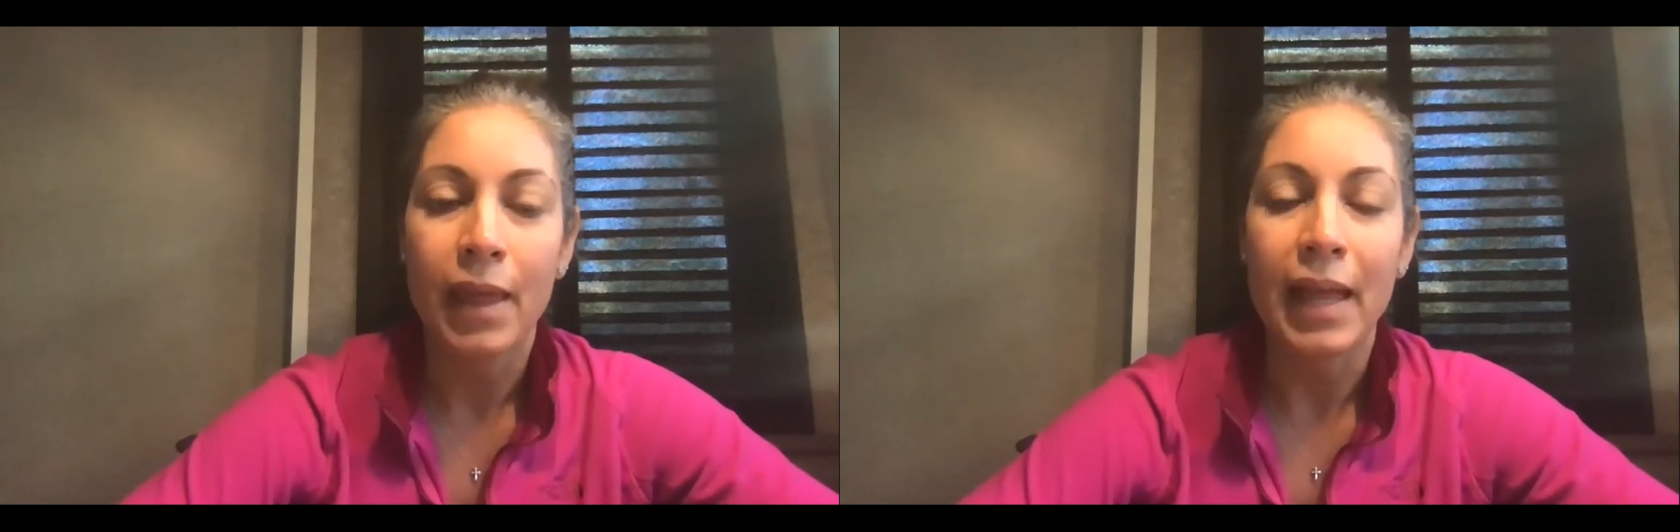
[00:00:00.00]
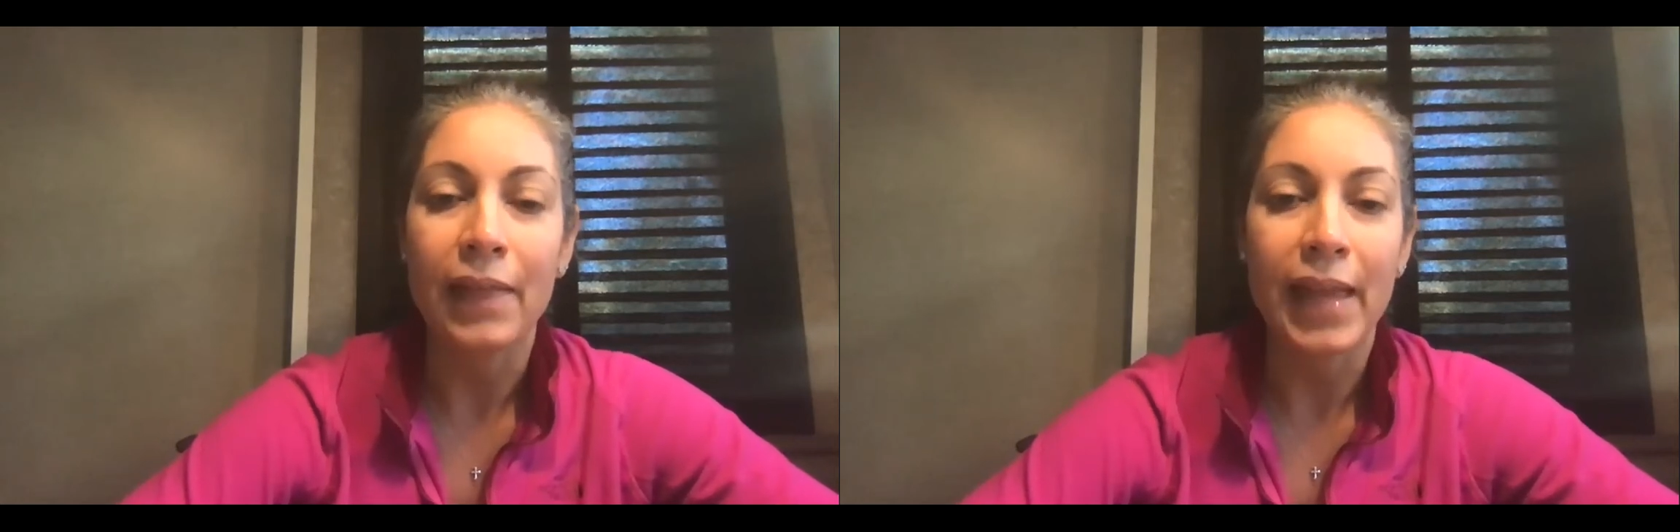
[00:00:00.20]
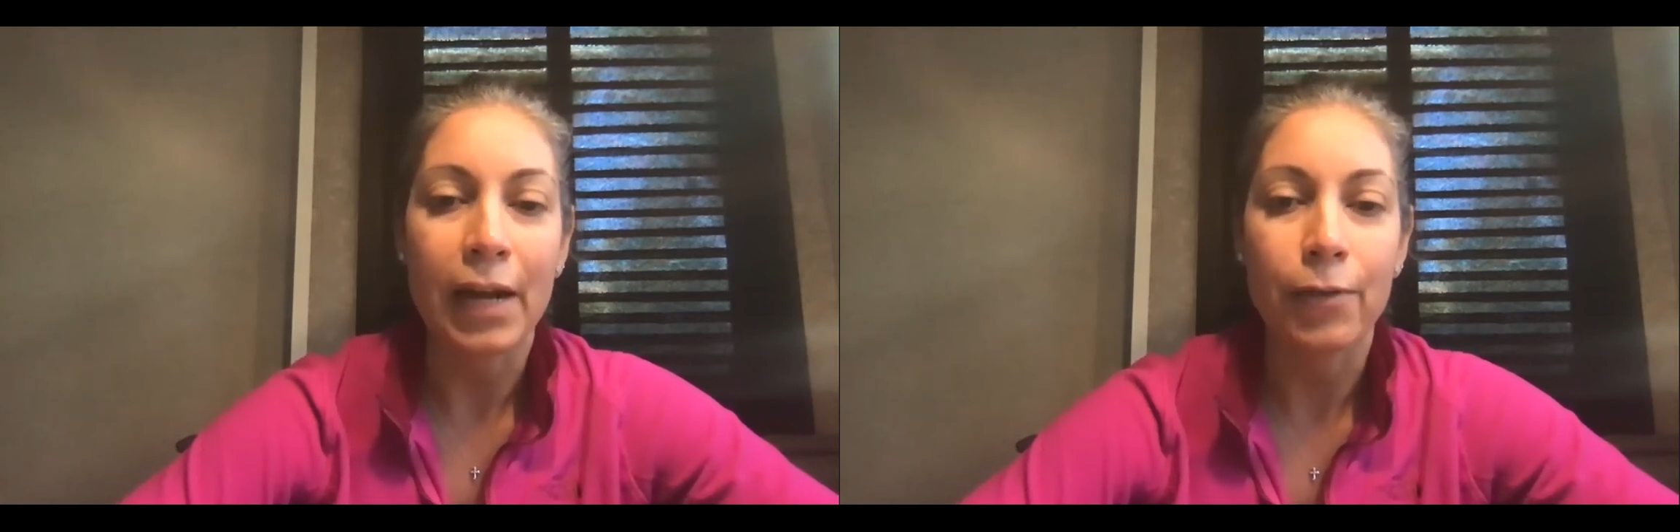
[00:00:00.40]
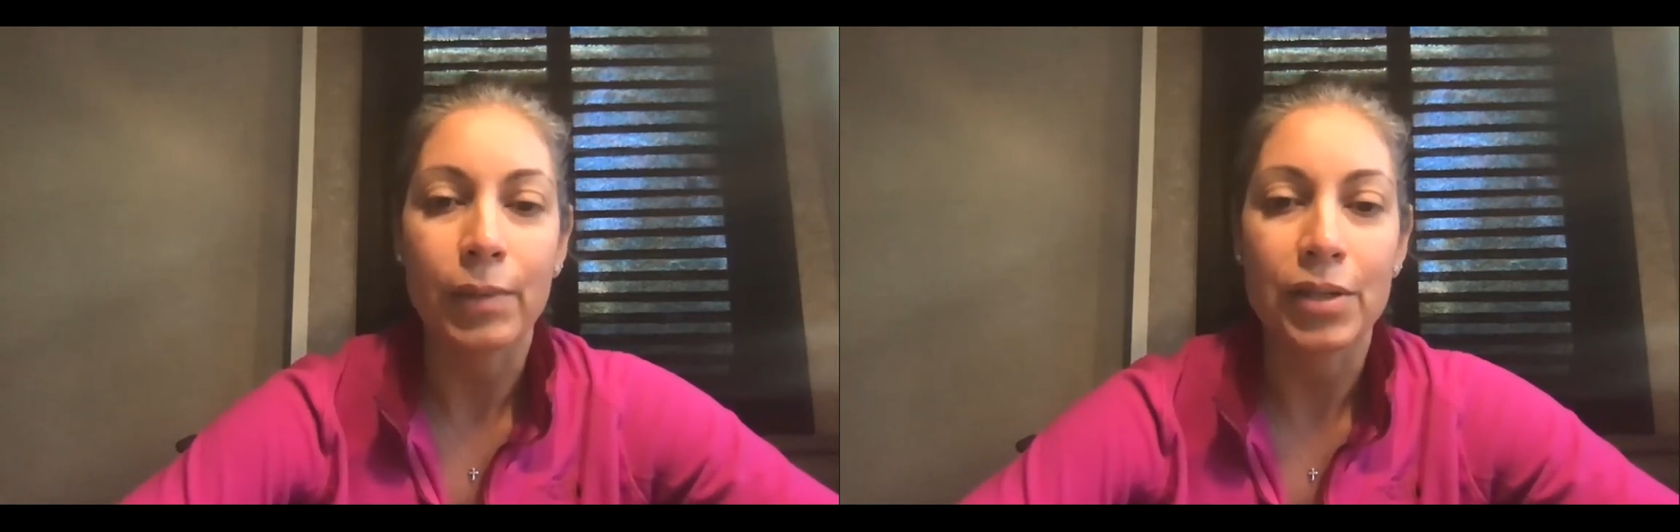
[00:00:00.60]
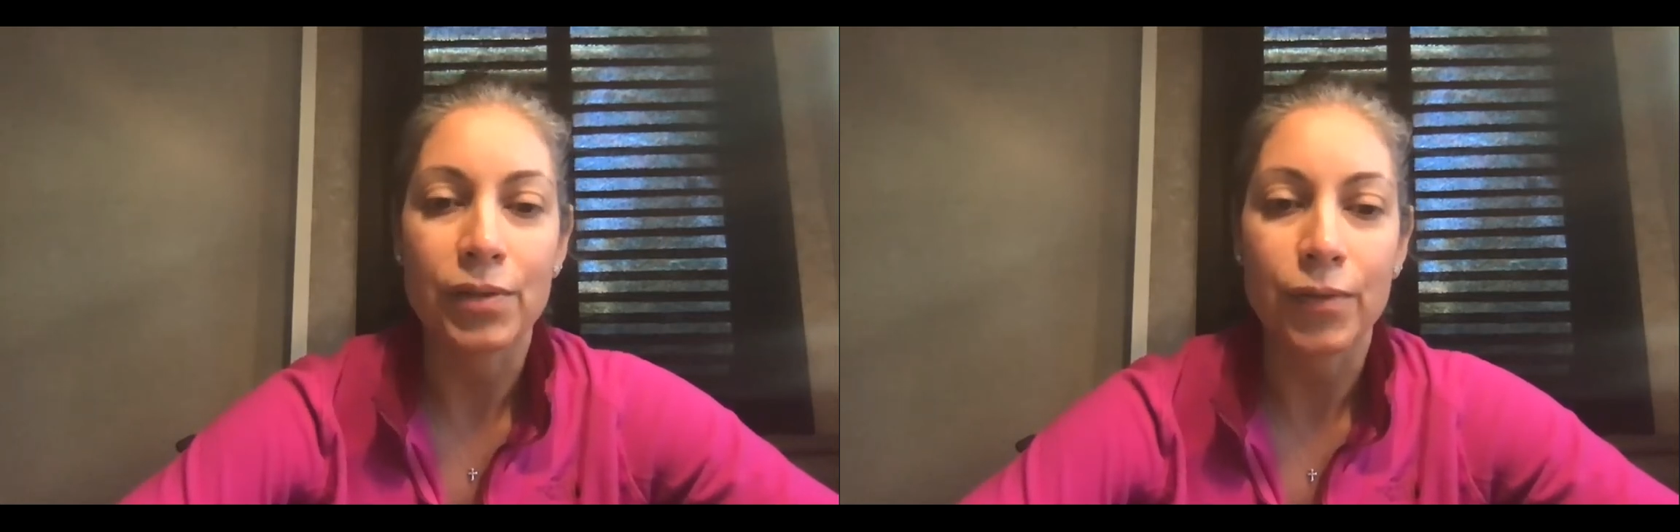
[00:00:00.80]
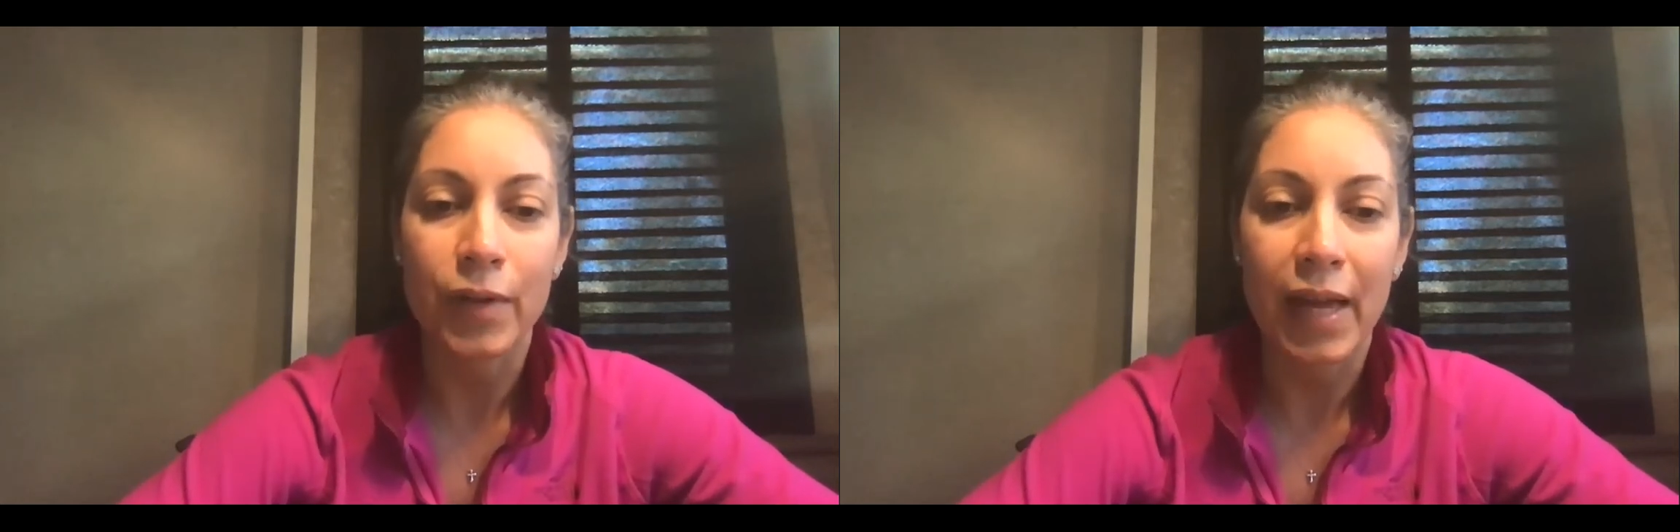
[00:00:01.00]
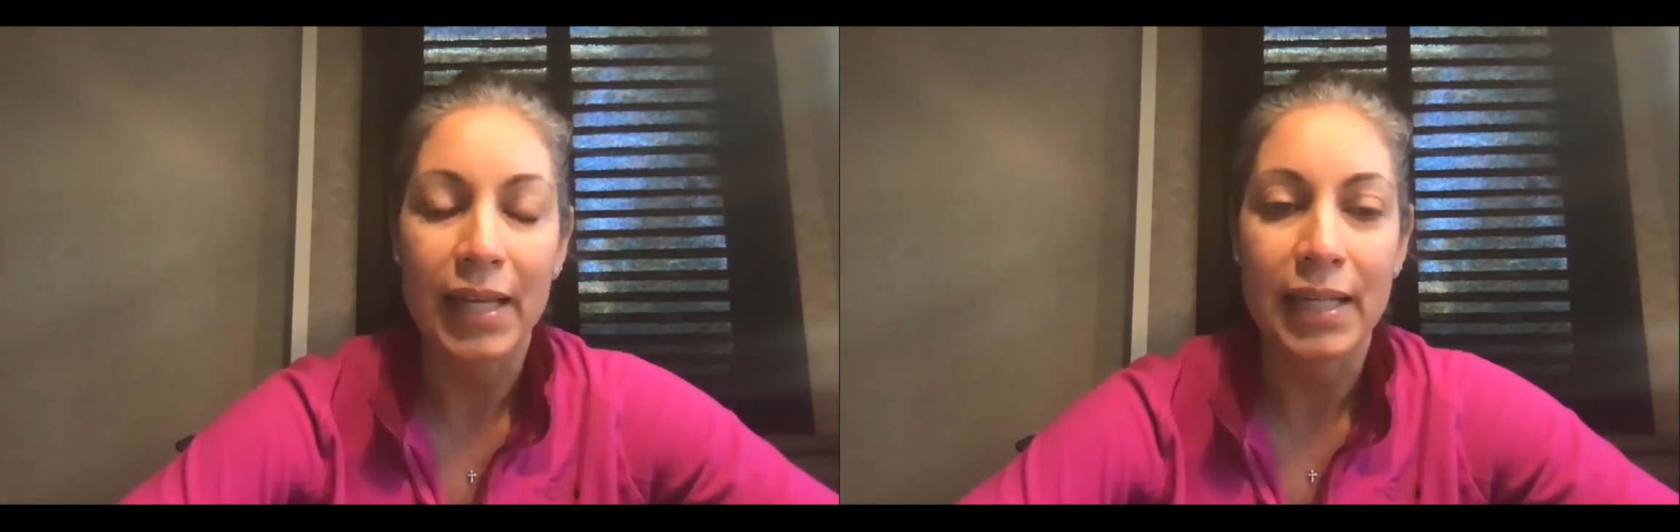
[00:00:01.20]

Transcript: and the affirmation for that